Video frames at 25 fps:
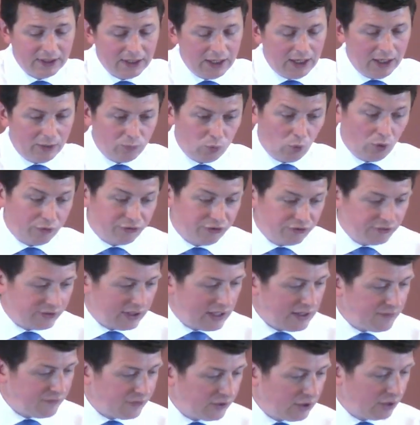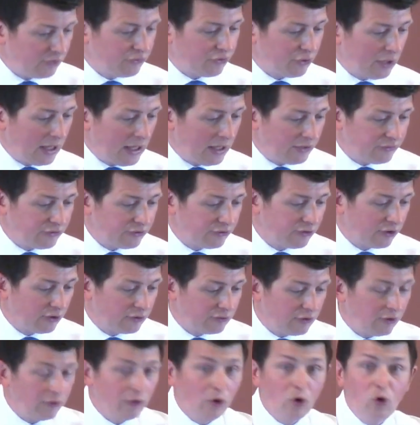It wasn't even
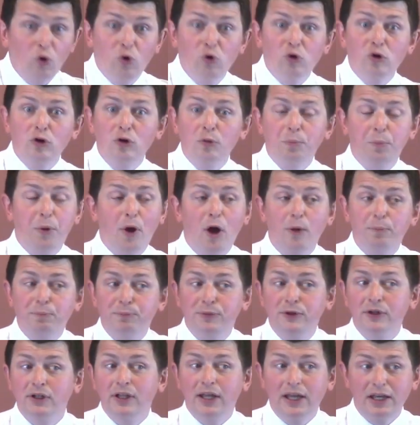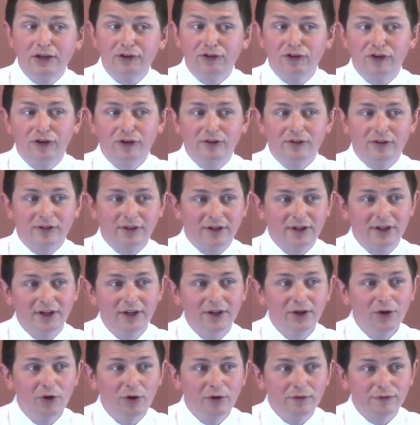addressed to the whole population
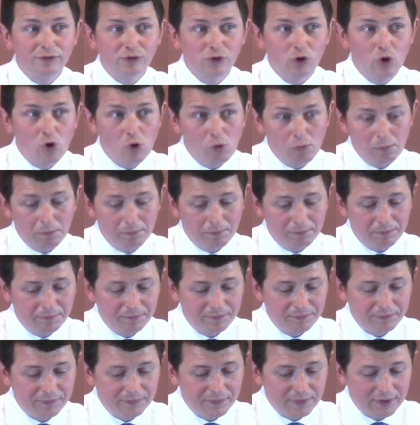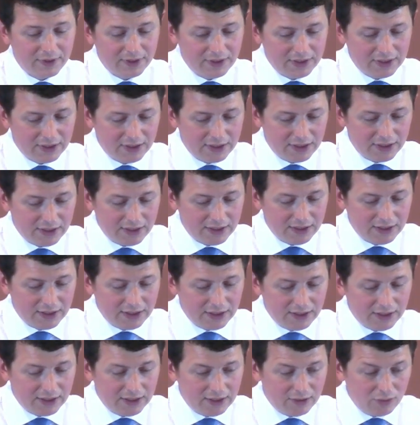of Rome.
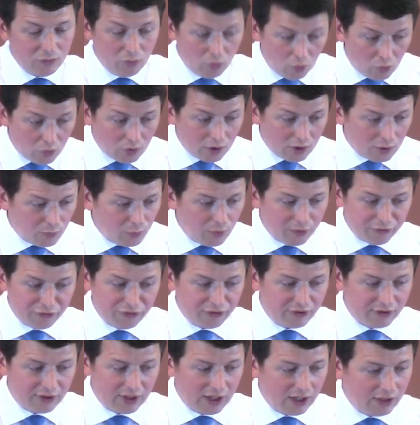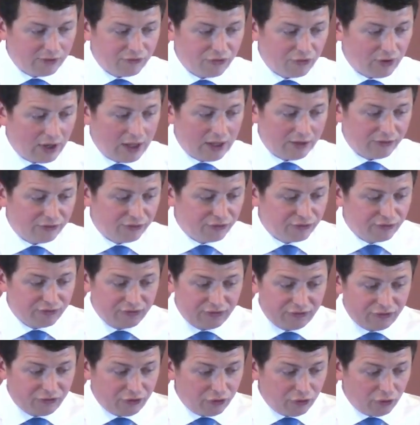Nor was it addressed
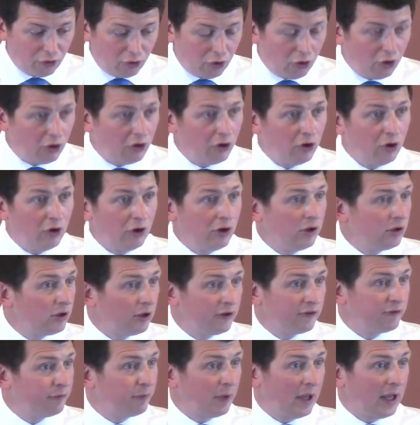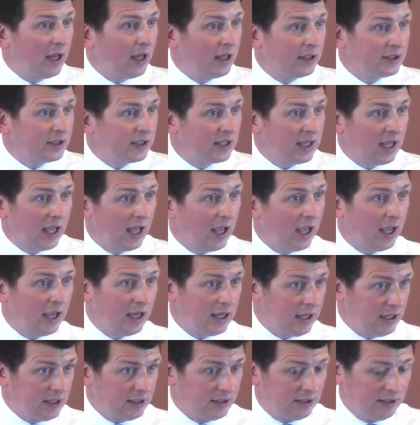to all of
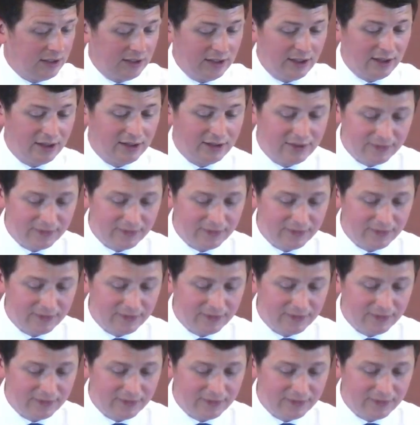mankind.